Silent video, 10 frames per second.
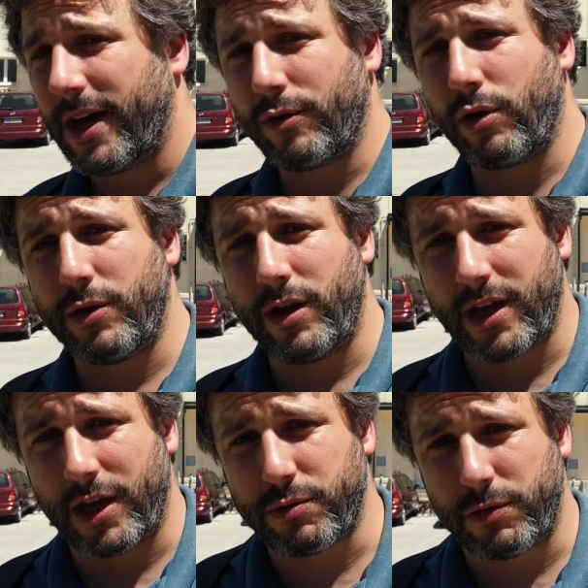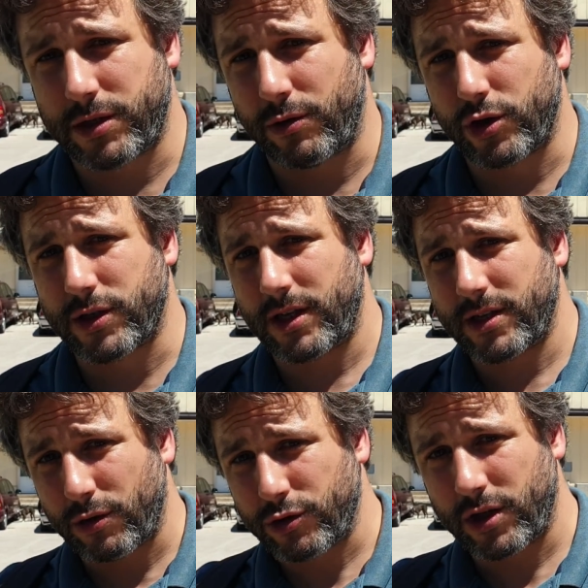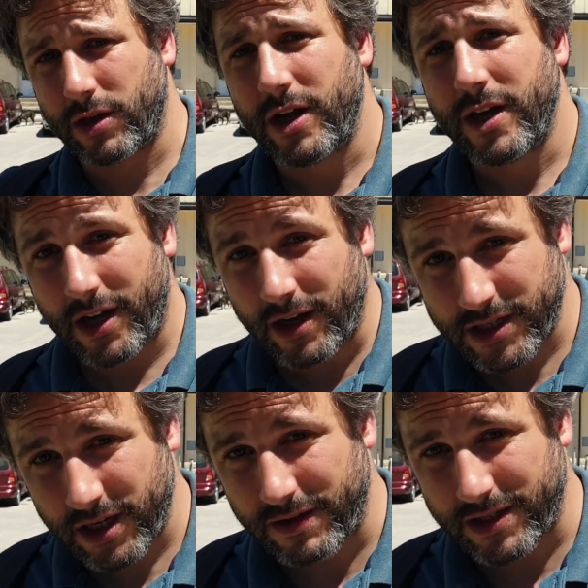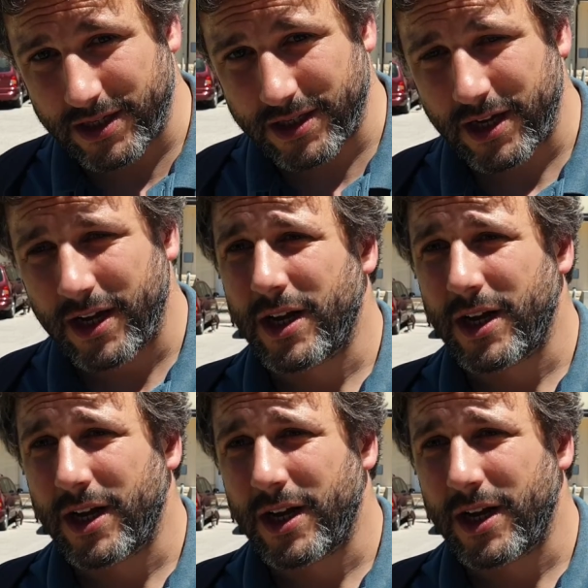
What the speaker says: a communication with social care services.